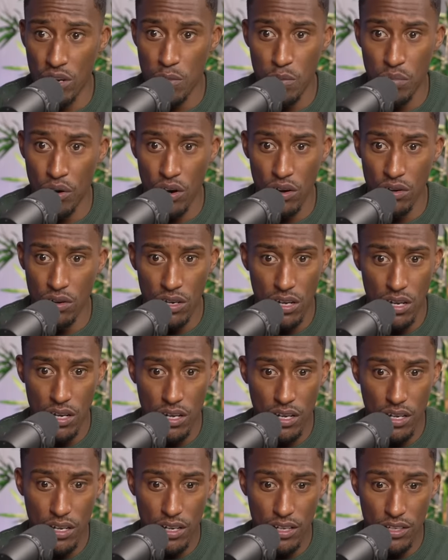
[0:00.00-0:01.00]
rolling, bro.
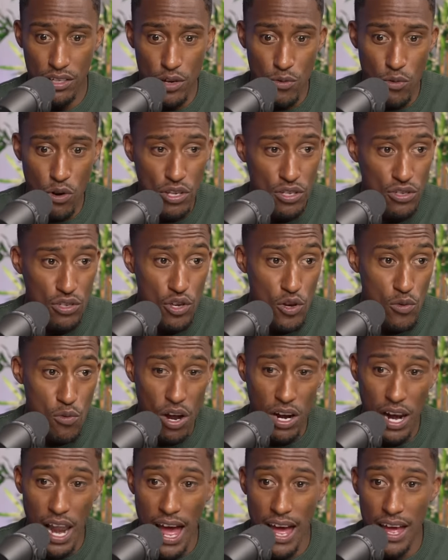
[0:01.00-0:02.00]
You was
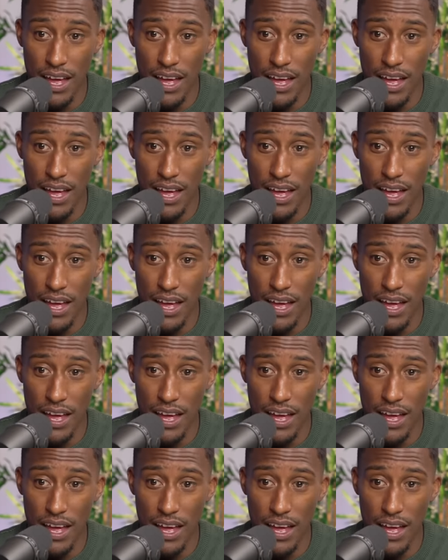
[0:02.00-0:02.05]
you were